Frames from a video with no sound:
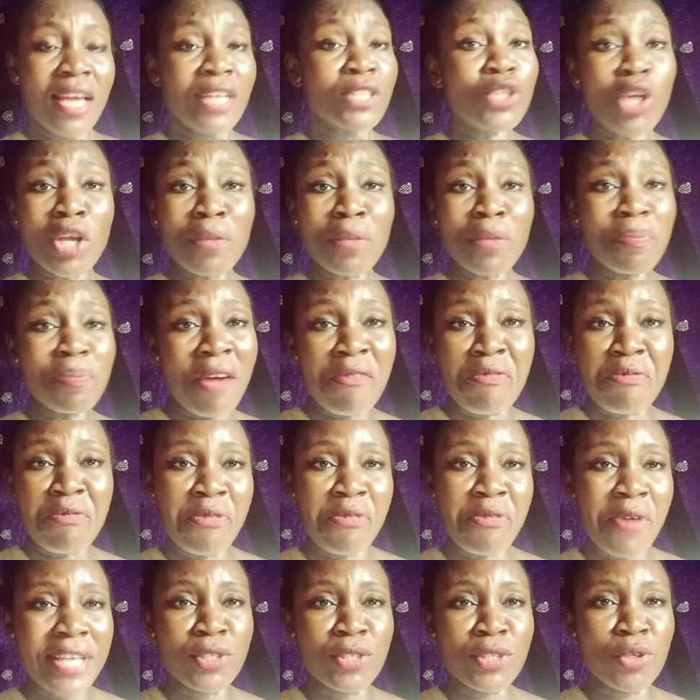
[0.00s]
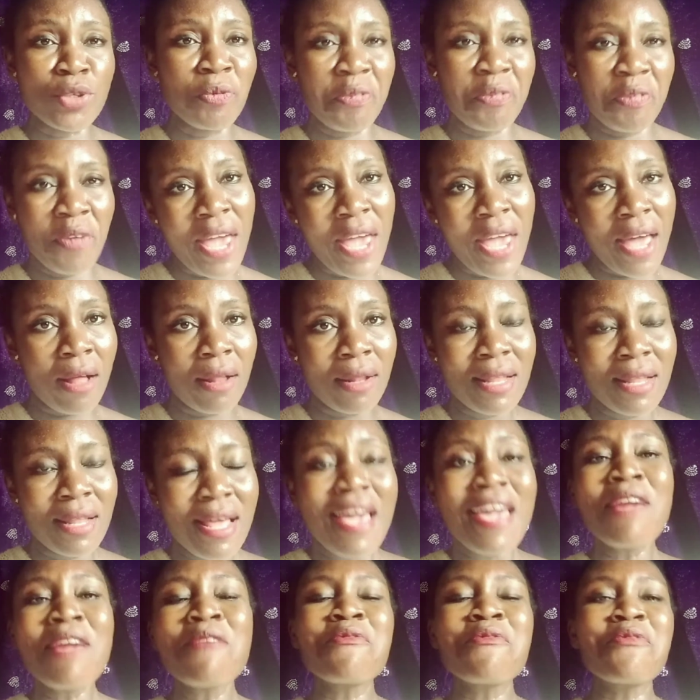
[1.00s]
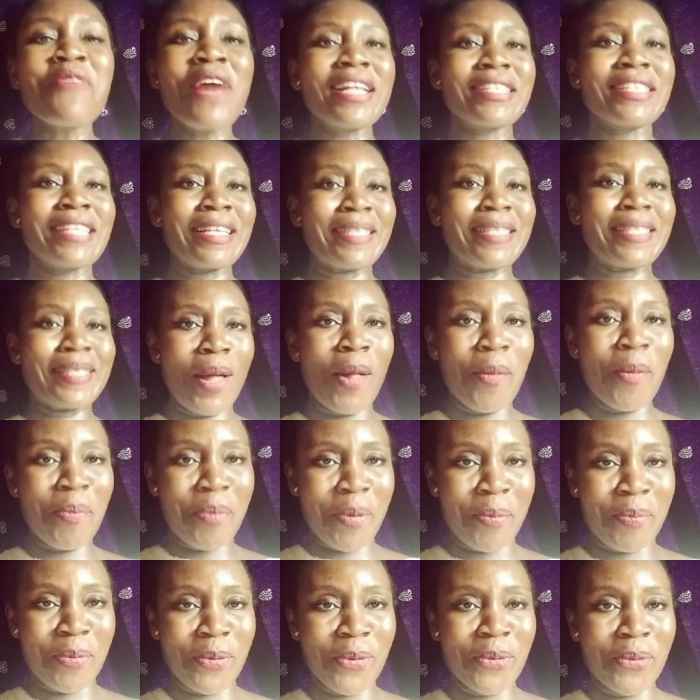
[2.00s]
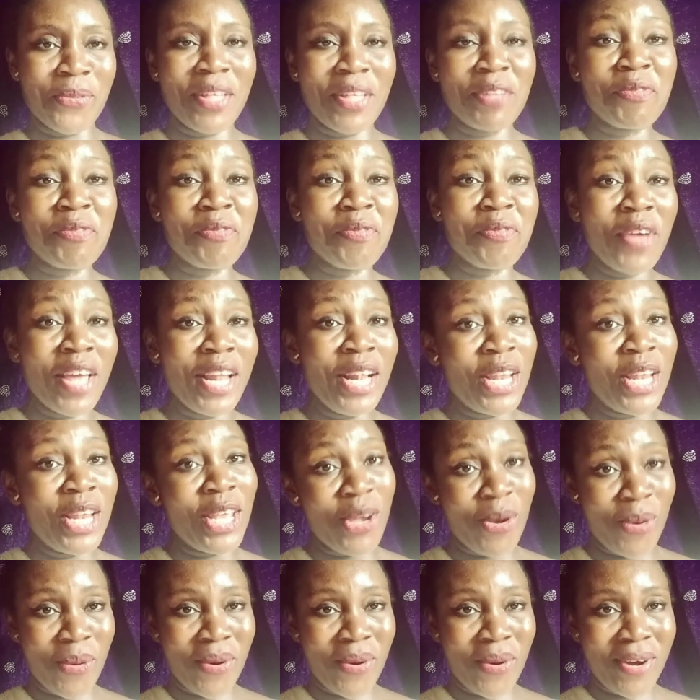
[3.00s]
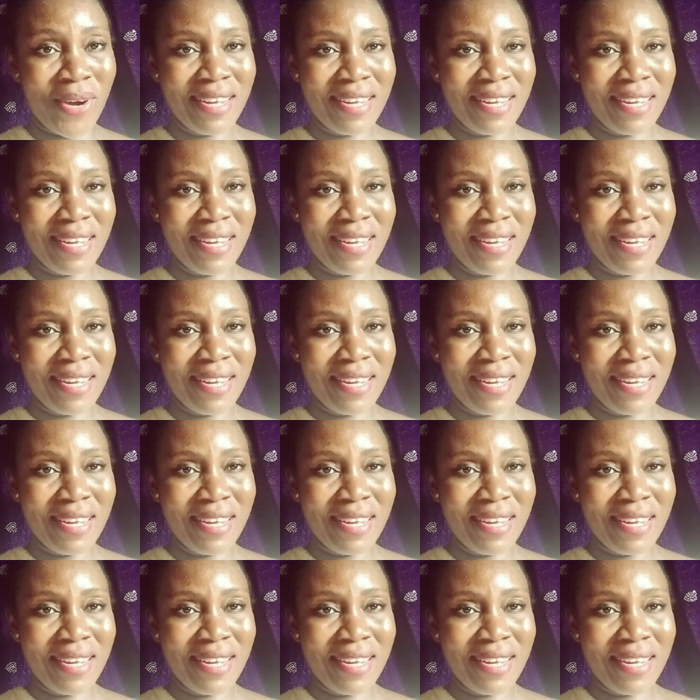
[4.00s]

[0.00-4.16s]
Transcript: Don't be afraid to fail. In fact, I tell people that failing